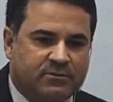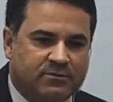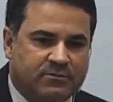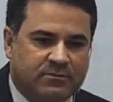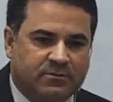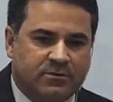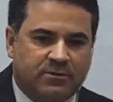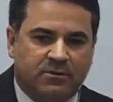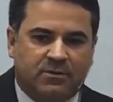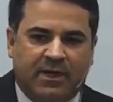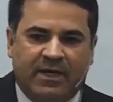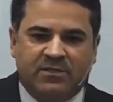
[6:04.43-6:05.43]
a
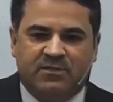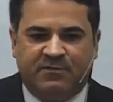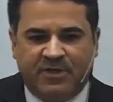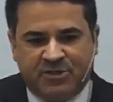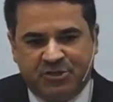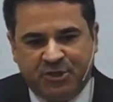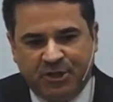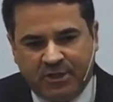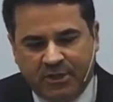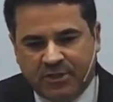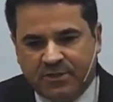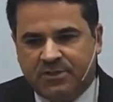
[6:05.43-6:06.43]
different way of
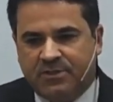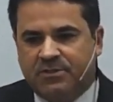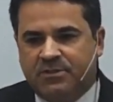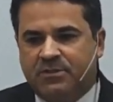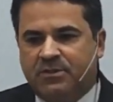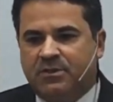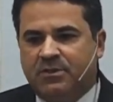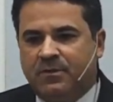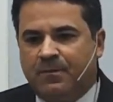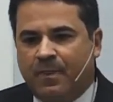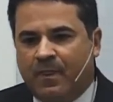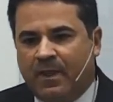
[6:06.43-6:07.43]
facing the
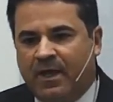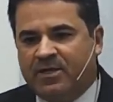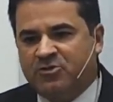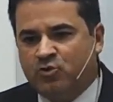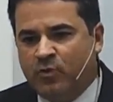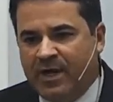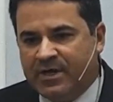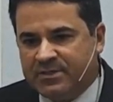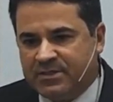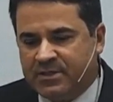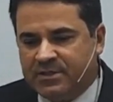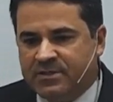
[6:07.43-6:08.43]
trials, the
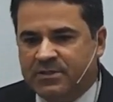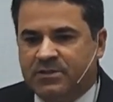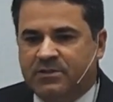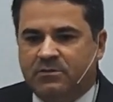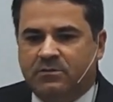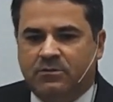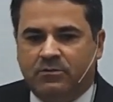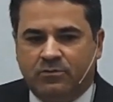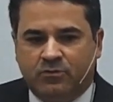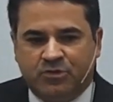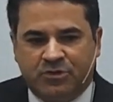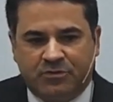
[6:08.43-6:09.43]
attacks from the
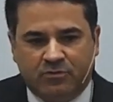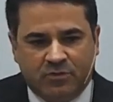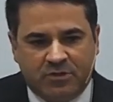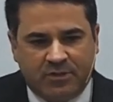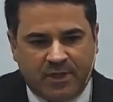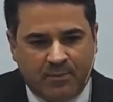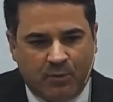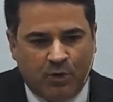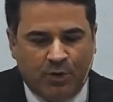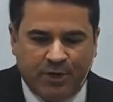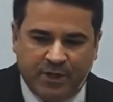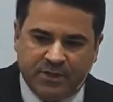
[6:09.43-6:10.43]
enemy, the
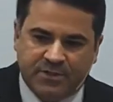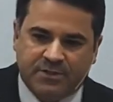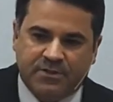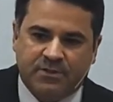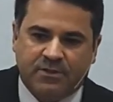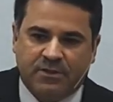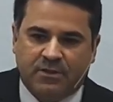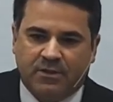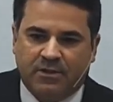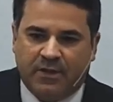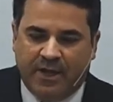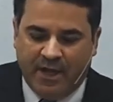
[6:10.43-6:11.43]
sicknesses,
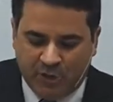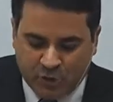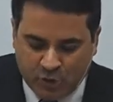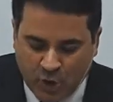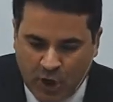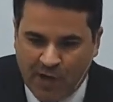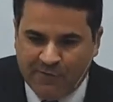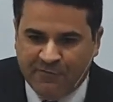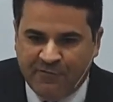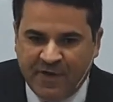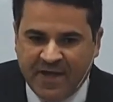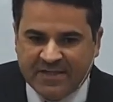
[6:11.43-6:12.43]
the fears.
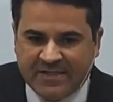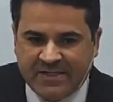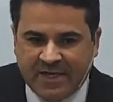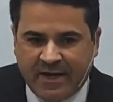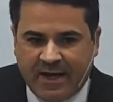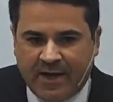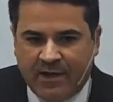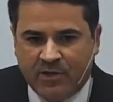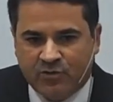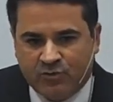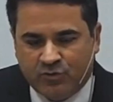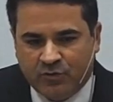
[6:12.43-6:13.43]

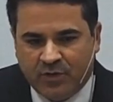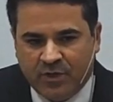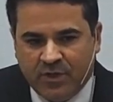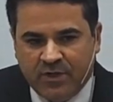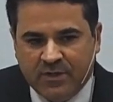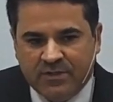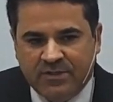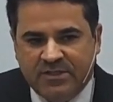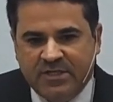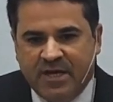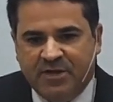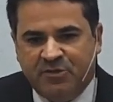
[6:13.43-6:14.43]
Men will only, only
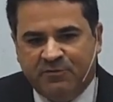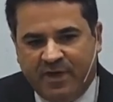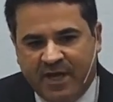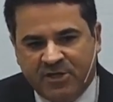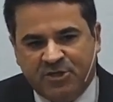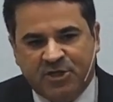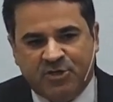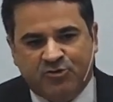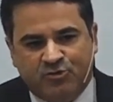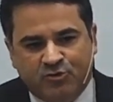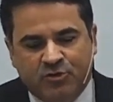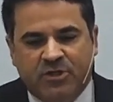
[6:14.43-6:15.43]
be able to
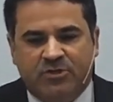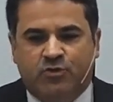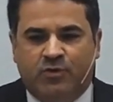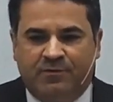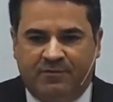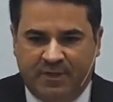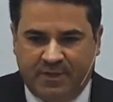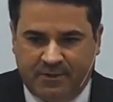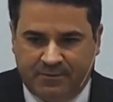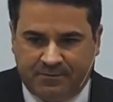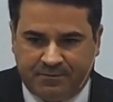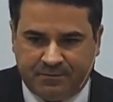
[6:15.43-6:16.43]
overcome this if man
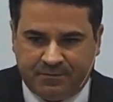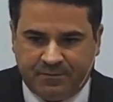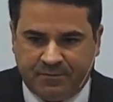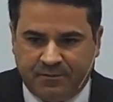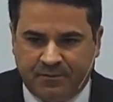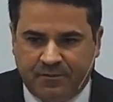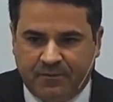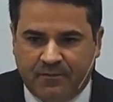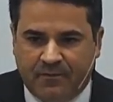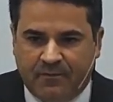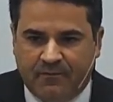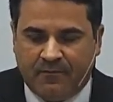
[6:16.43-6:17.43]
has Jesus
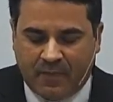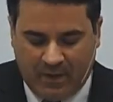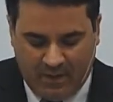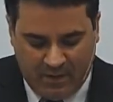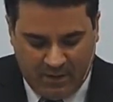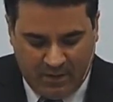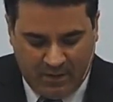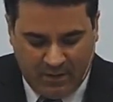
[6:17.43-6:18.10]
in their life.